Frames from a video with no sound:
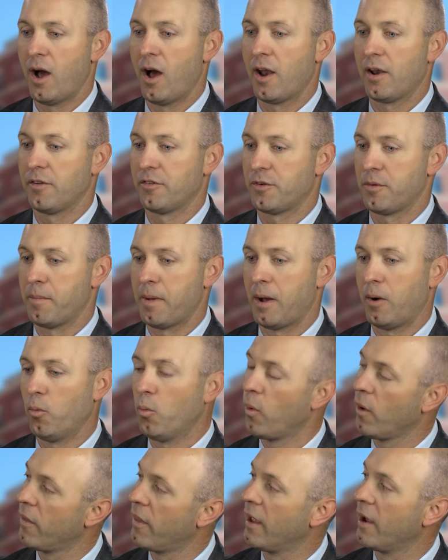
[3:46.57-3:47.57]
honest
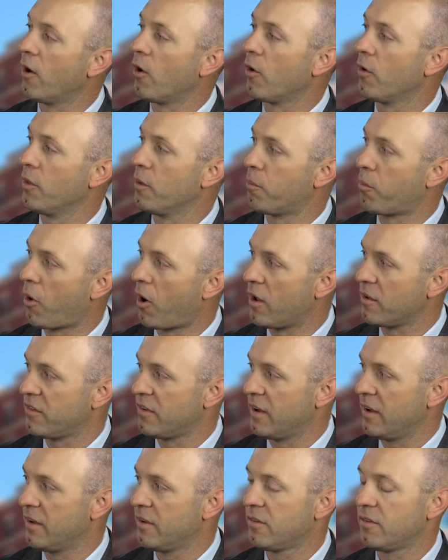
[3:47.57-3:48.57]
about where they are in the
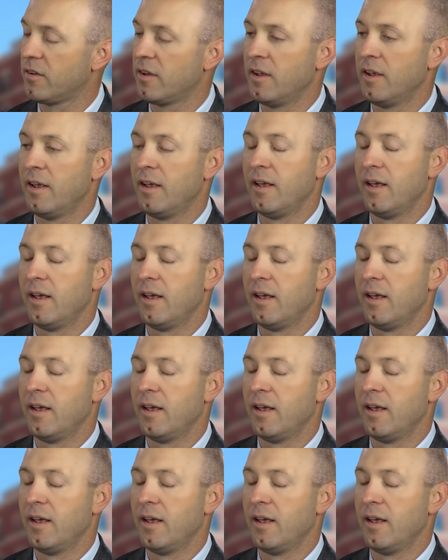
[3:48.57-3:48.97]
process.